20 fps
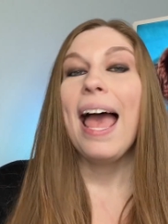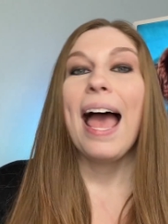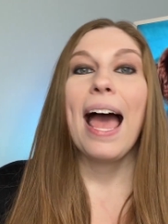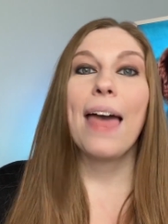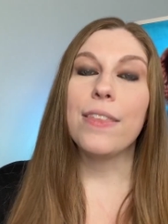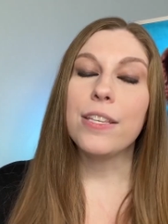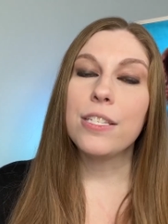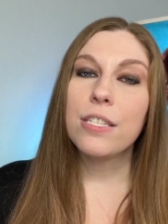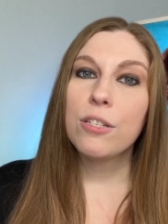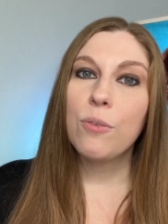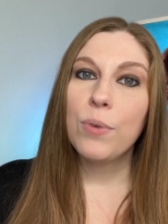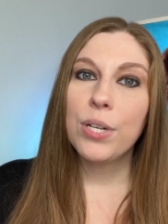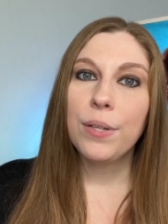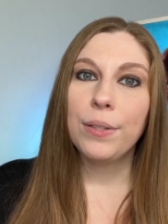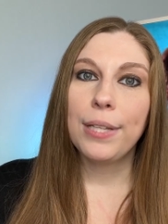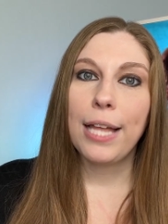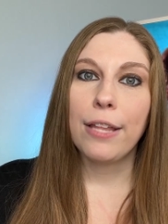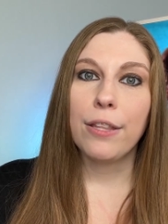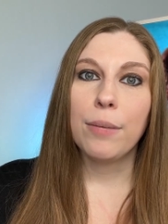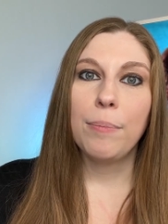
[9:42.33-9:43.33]
And this is going to
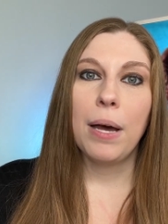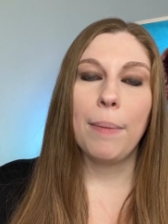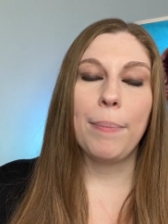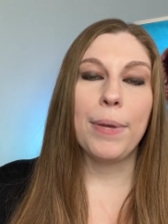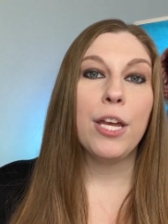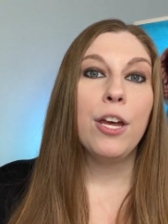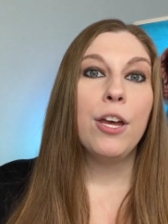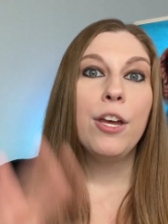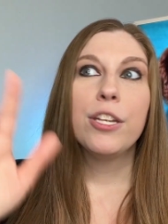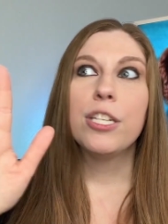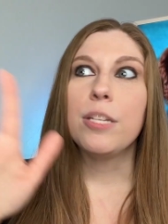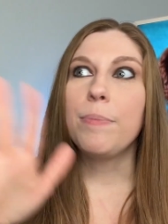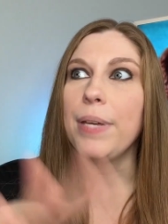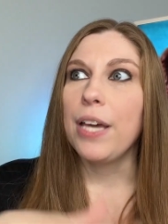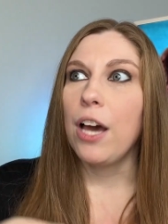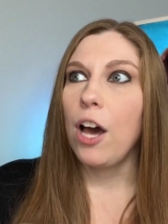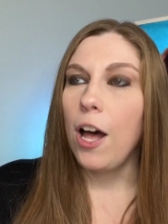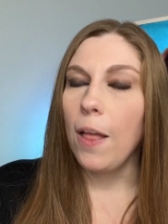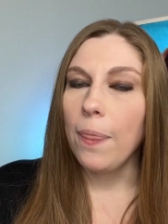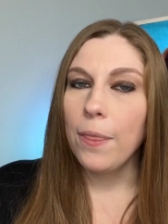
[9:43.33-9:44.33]
allow the puppy to
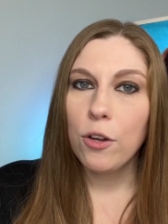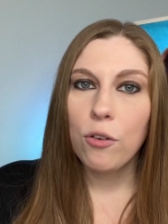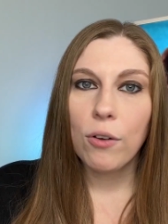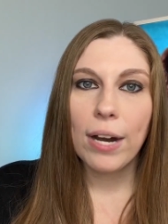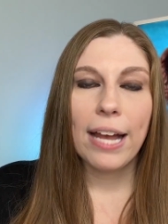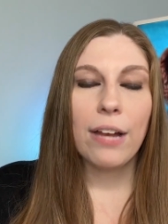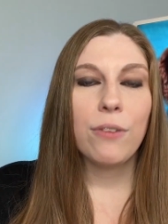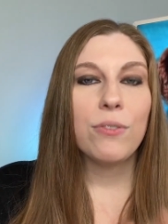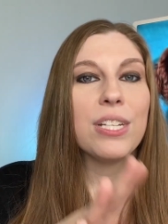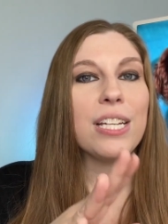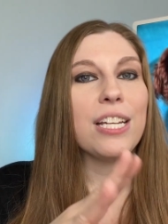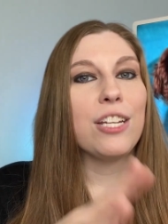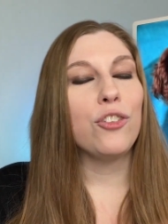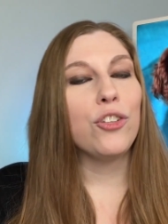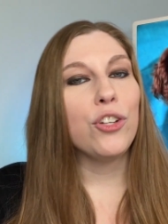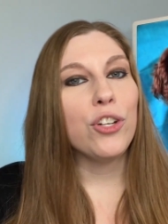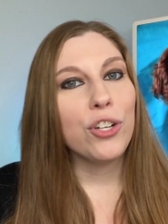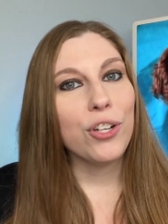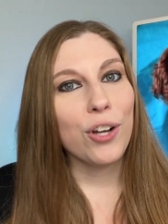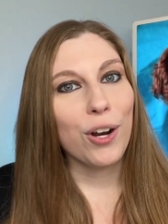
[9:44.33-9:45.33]
be on the ground in
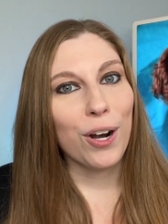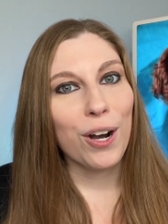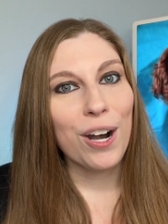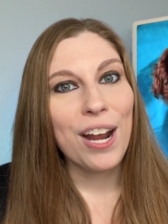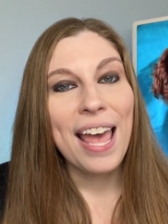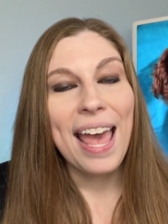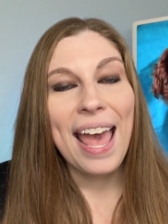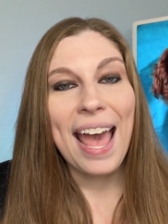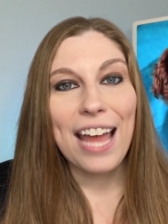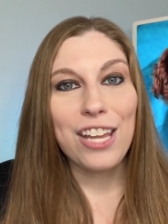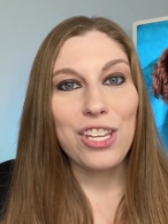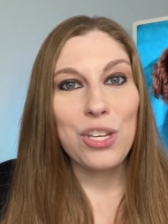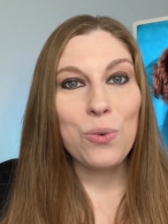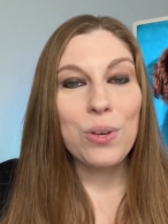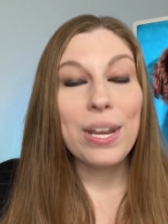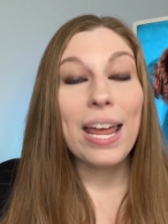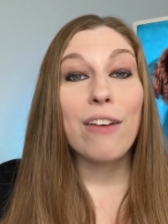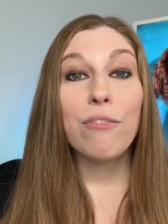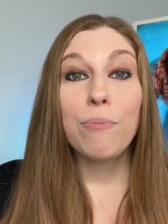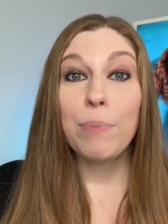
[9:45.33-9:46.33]
your yard, and you
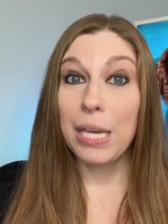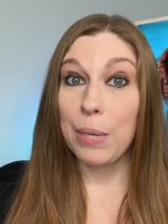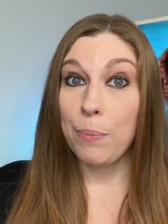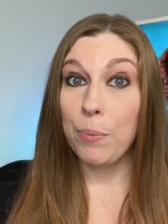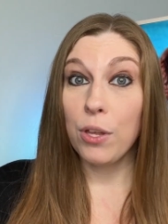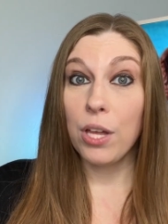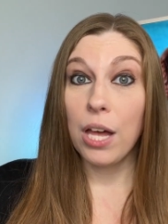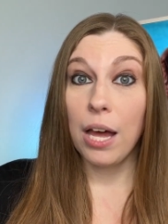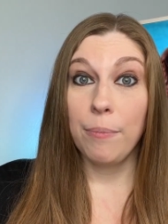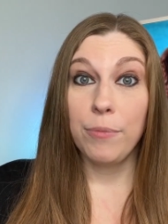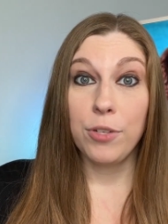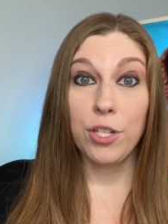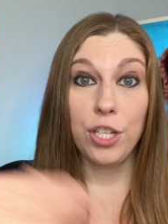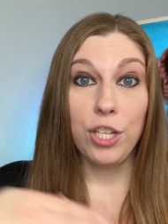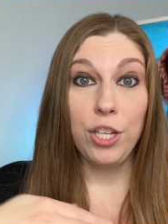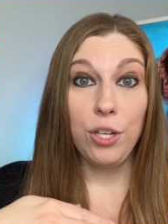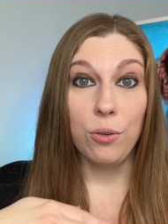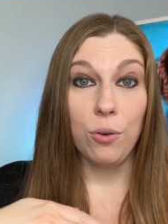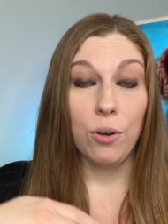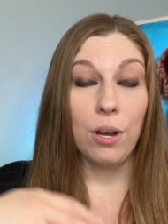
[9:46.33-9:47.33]
can have people come to
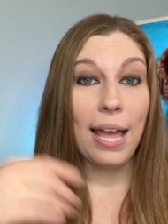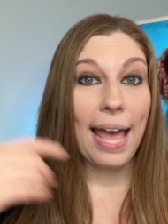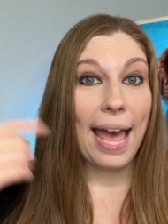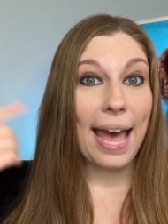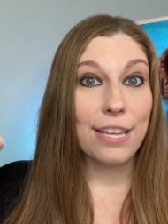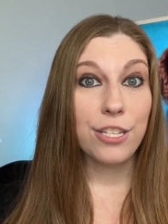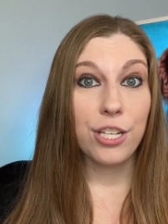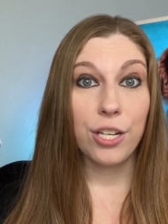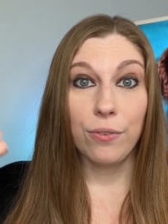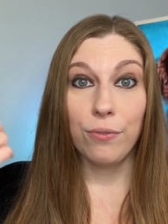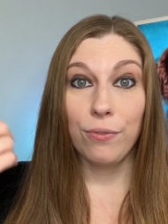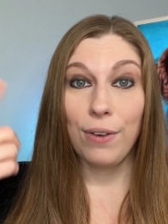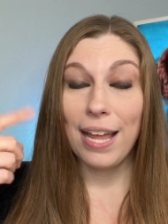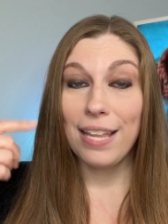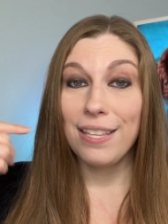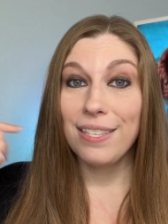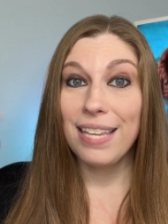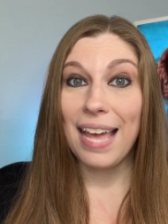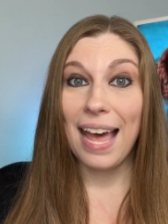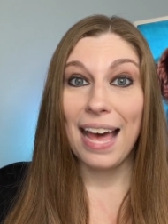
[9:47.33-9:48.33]
you. Ask your
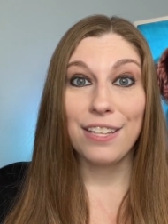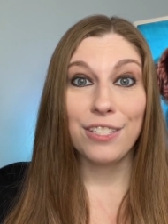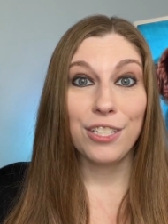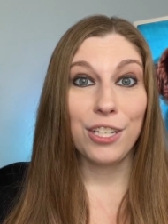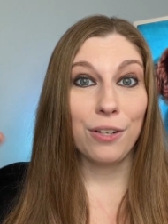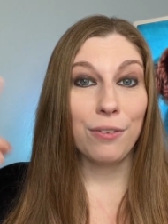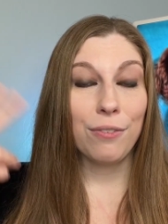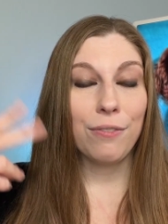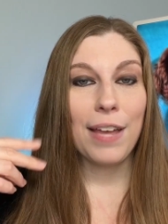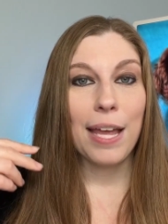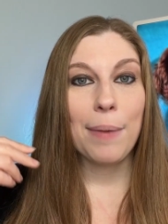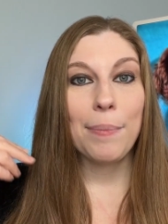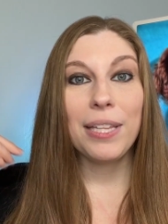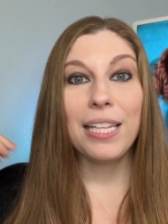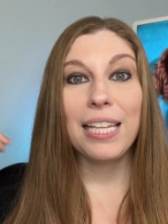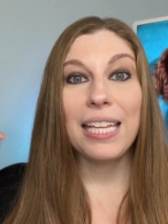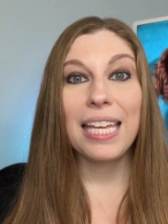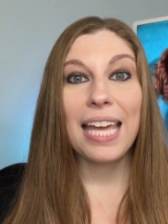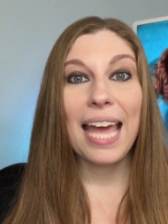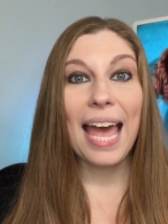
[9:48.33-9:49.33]
friends, ask your
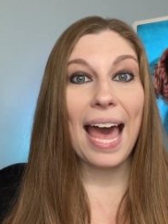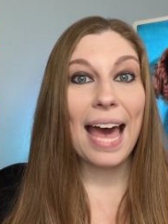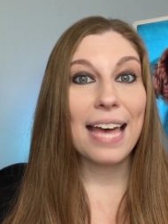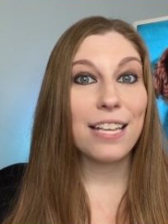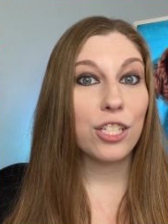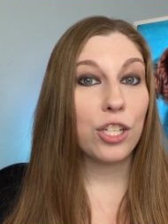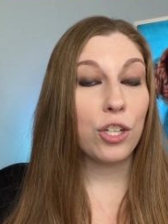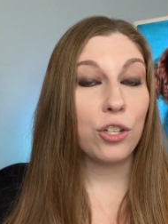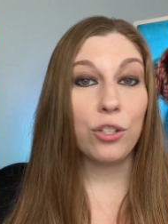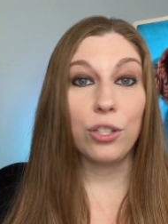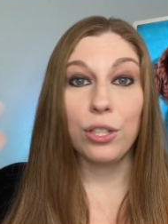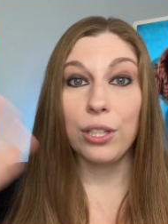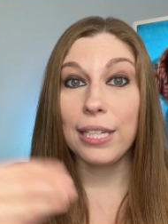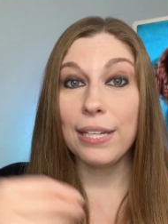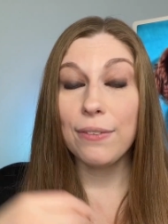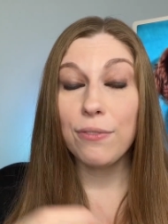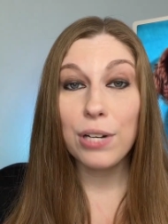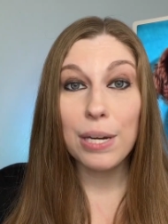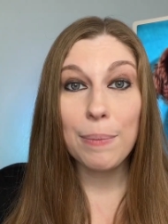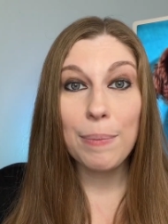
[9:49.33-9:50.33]
family, ask your
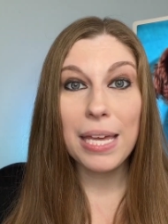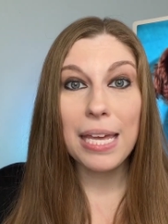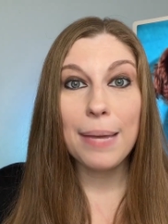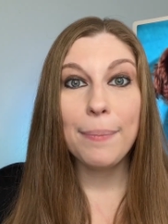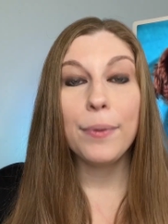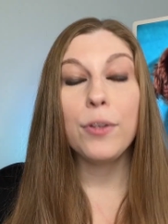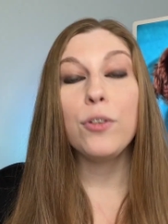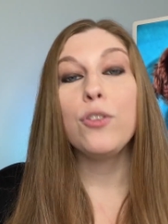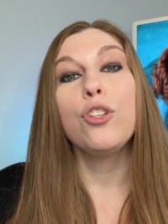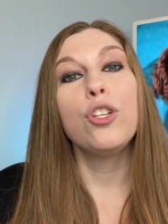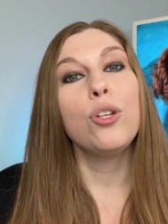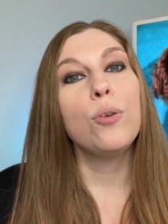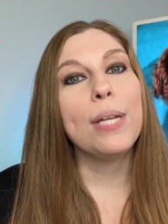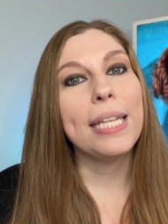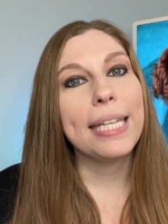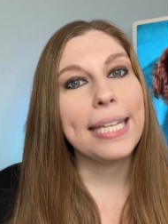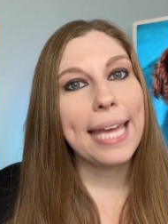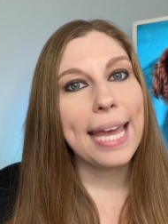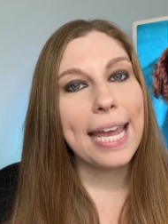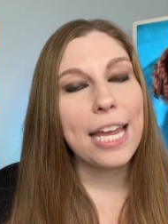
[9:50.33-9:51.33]
delivery people to
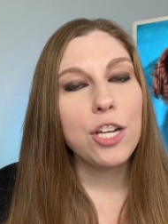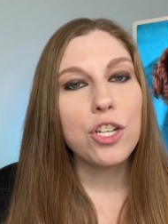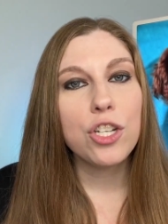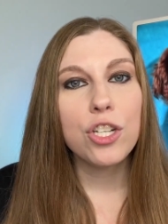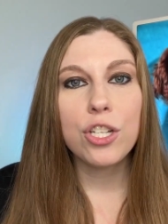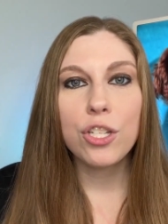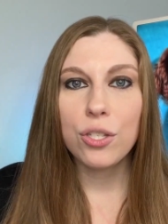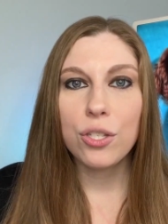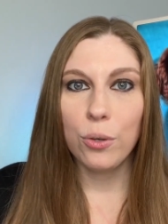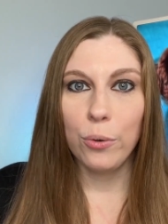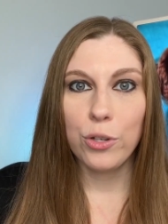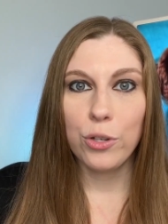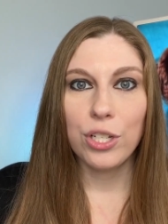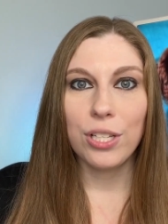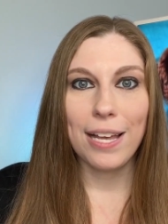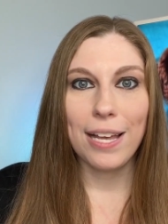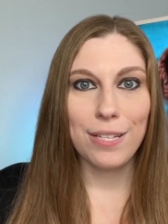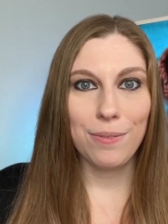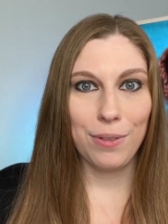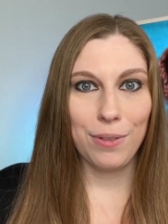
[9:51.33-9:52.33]
engage and to
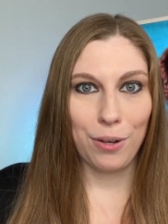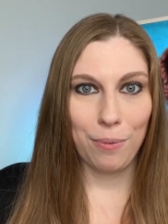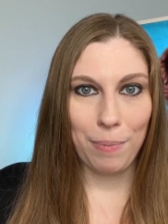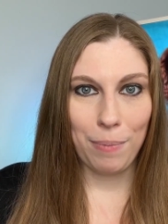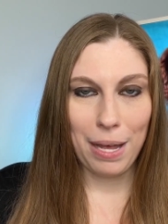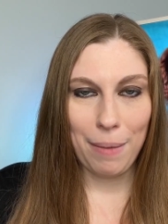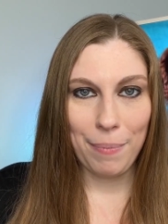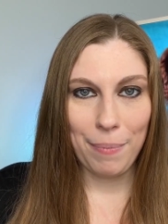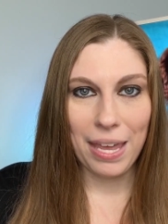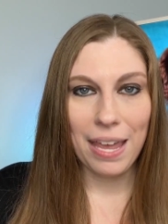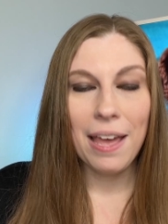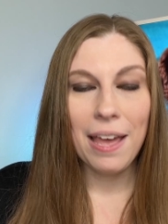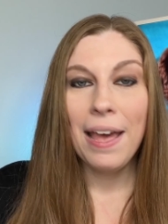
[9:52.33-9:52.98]
socialize with your puppy.